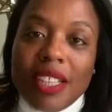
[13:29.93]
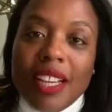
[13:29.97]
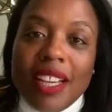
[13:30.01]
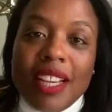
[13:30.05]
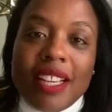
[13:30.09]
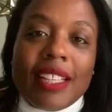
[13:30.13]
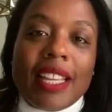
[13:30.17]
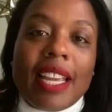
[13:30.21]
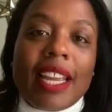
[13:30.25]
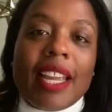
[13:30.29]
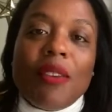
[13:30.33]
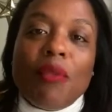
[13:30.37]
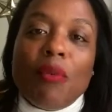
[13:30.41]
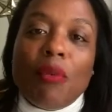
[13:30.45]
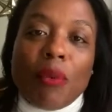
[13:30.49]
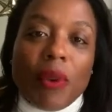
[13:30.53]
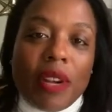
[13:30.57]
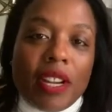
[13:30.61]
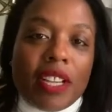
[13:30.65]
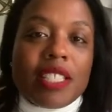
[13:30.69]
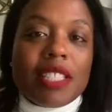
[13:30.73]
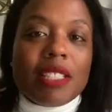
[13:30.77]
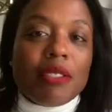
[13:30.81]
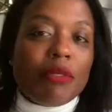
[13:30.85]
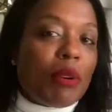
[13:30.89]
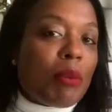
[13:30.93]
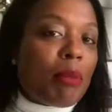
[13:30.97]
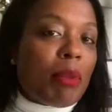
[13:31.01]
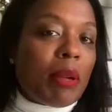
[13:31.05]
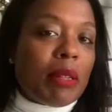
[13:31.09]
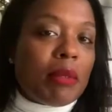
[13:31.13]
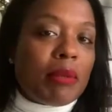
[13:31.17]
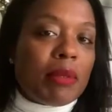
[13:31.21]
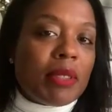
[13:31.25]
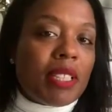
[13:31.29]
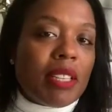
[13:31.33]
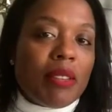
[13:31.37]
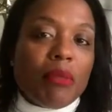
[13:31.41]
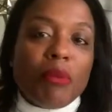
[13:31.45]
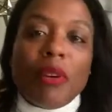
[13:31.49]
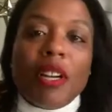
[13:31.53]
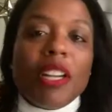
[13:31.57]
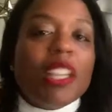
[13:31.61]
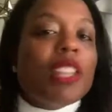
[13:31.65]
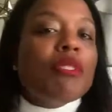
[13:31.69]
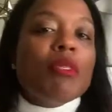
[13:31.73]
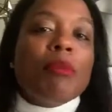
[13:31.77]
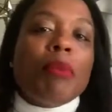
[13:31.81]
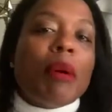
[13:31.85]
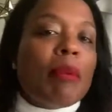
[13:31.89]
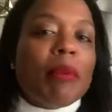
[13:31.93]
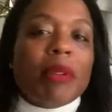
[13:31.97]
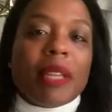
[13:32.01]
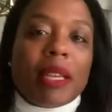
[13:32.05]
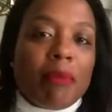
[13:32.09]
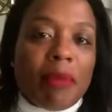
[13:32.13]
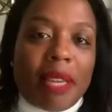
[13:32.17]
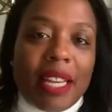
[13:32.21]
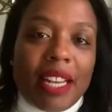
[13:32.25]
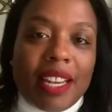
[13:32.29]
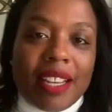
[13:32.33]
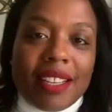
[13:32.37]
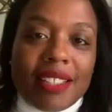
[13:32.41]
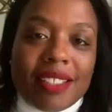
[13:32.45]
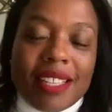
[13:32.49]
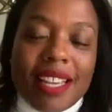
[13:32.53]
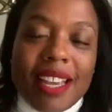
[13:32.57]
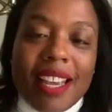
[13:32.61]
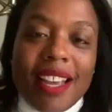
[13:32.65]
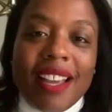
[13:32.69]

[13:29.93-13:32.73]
like, where are the Republican meetings?